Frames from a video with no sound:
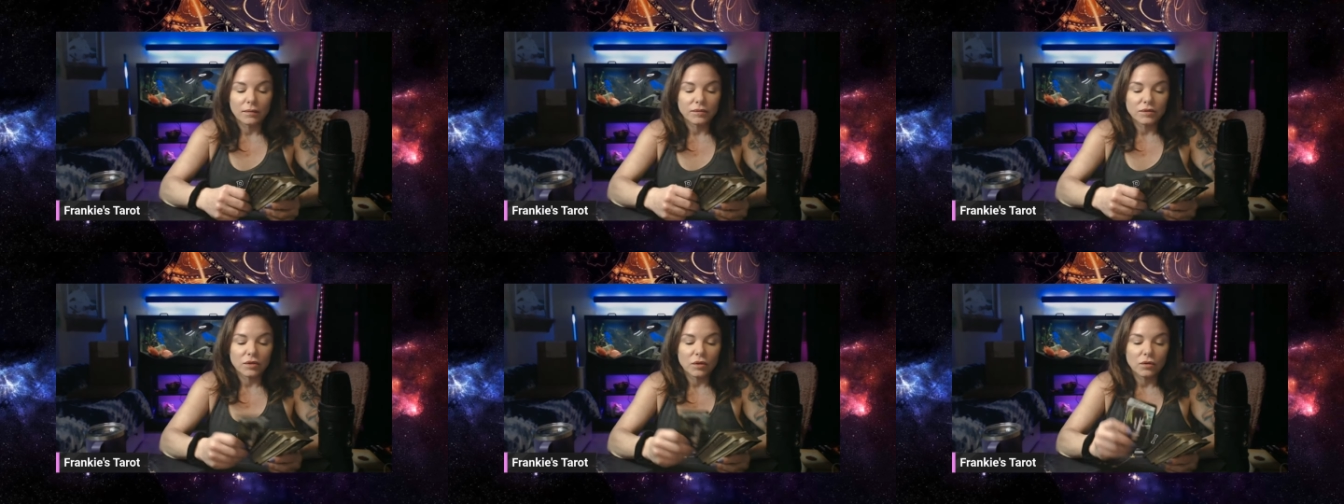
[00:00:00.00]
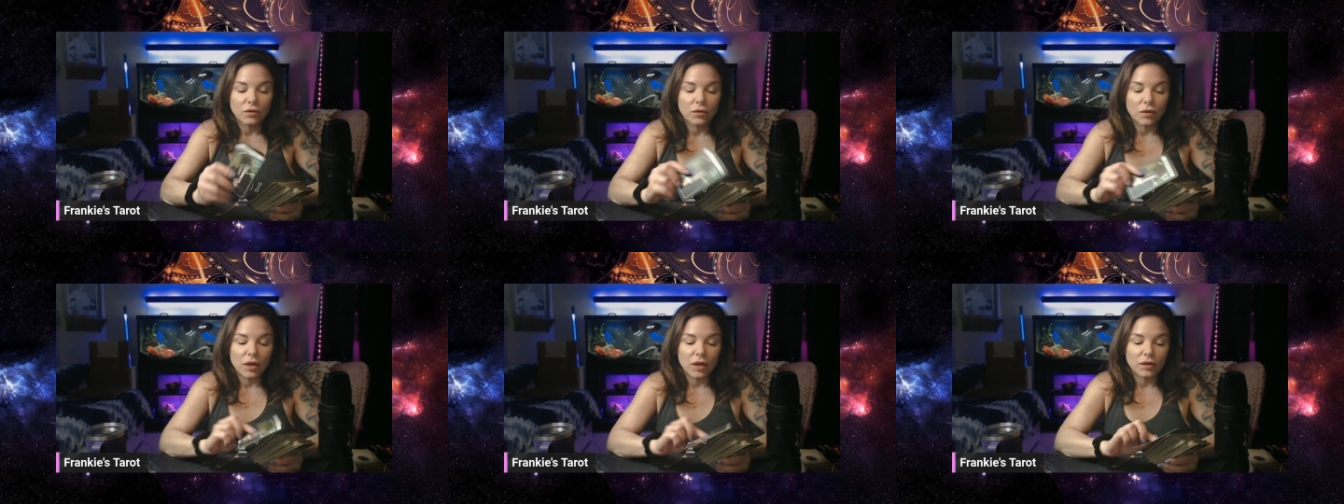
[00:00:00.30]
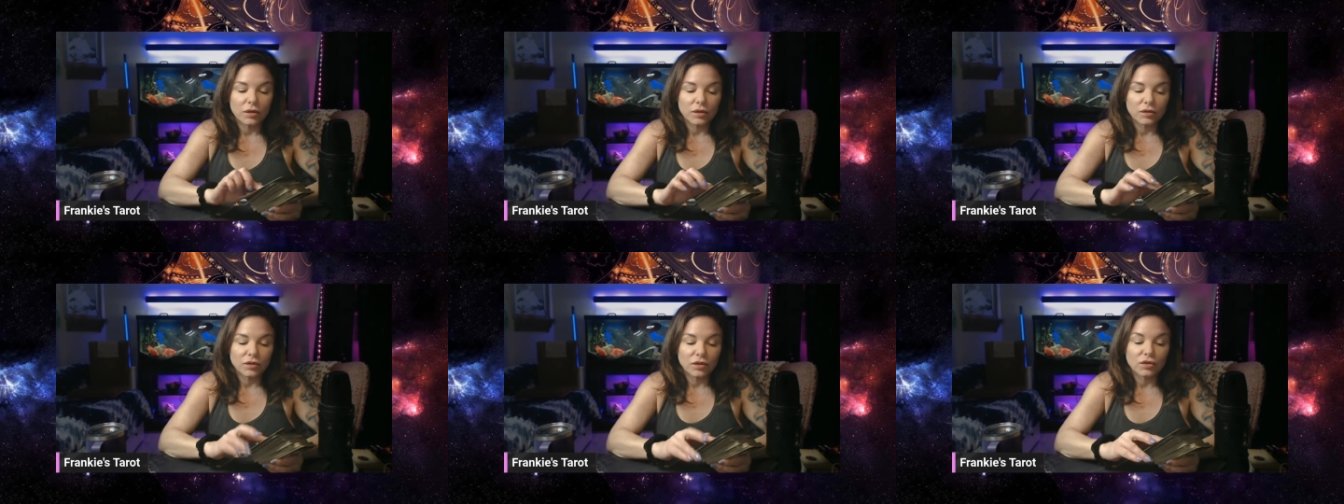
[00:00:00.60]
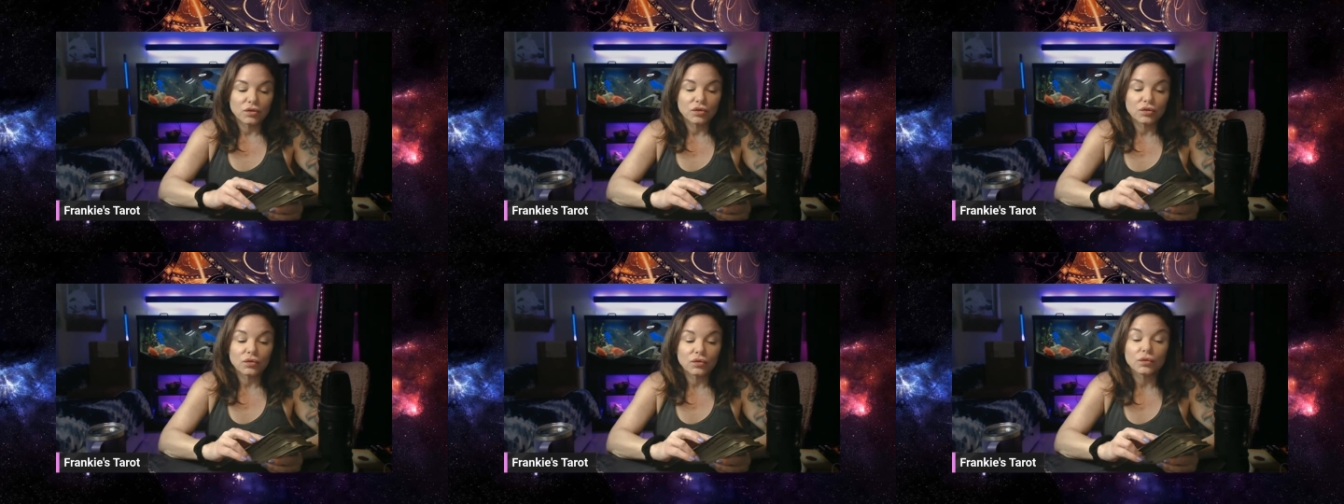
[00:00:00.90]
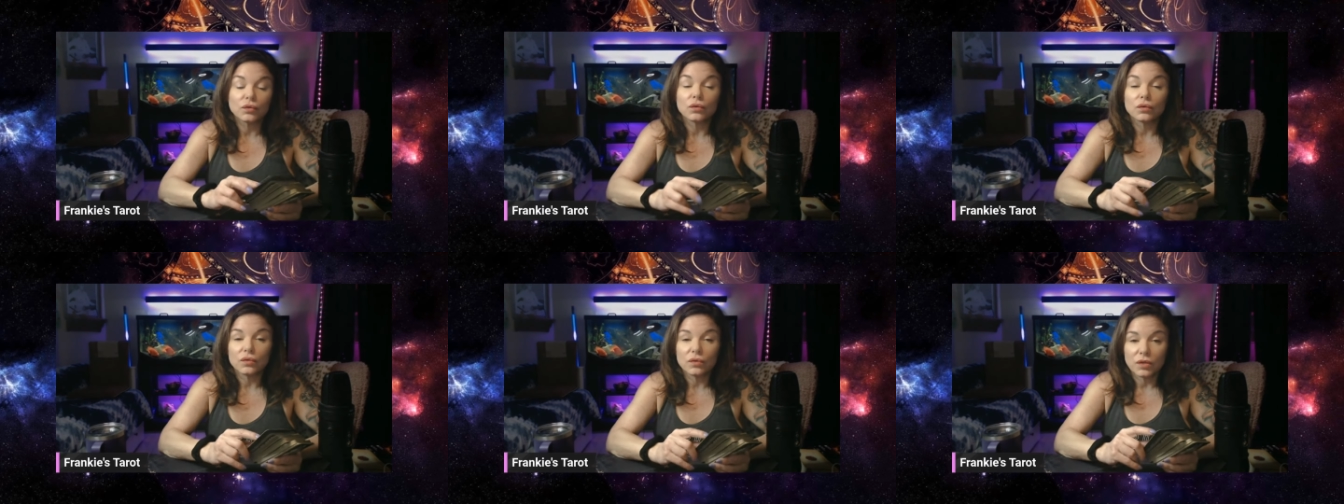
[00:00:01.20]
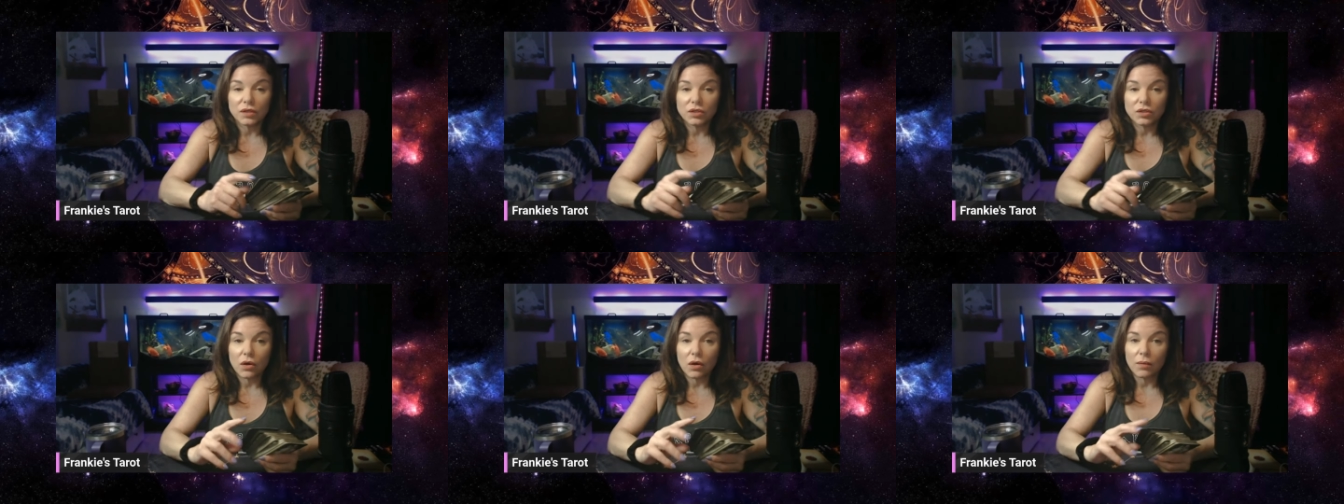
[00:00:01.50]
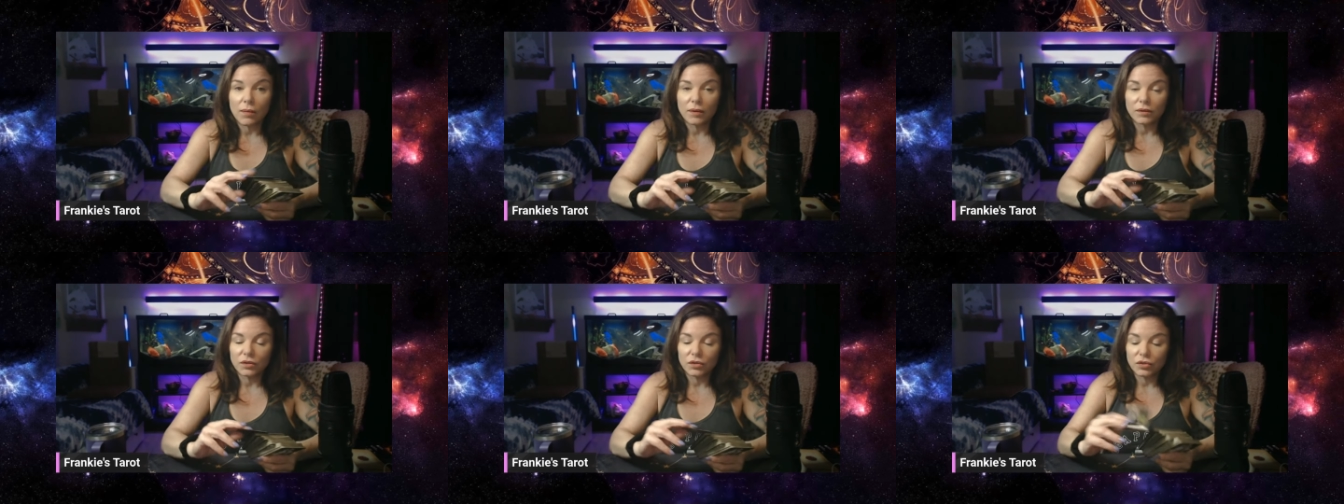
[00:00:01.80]
So the truth, it's
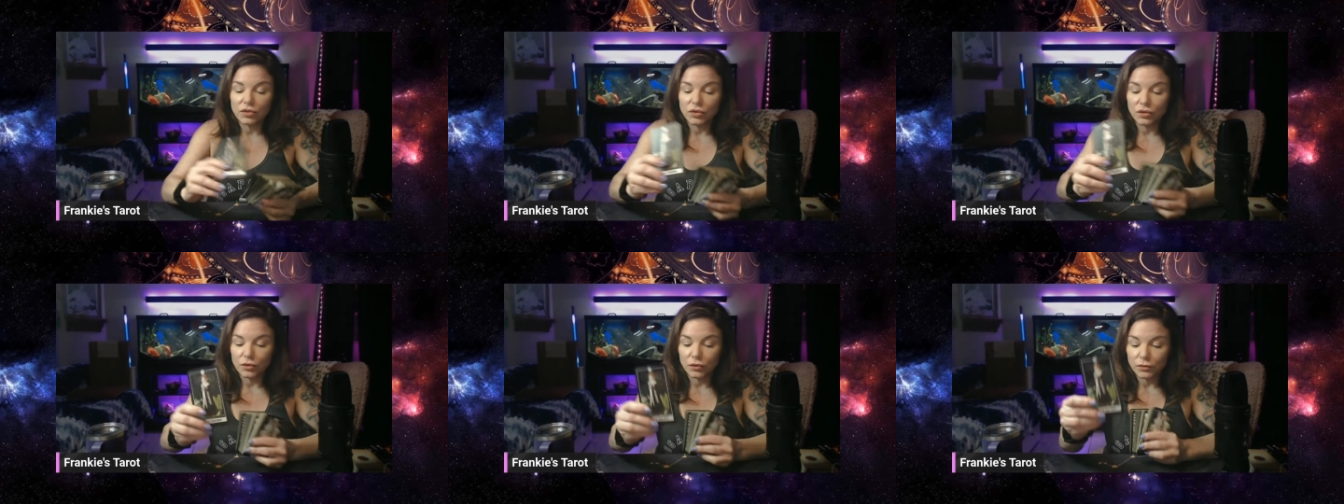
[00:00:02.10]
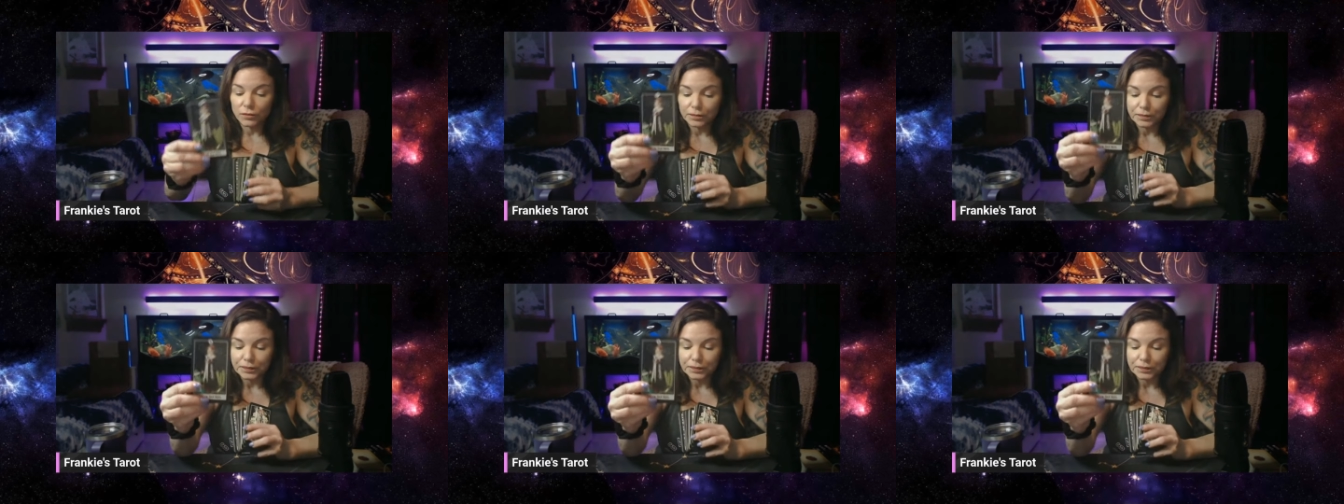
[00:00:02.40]
all about the truth.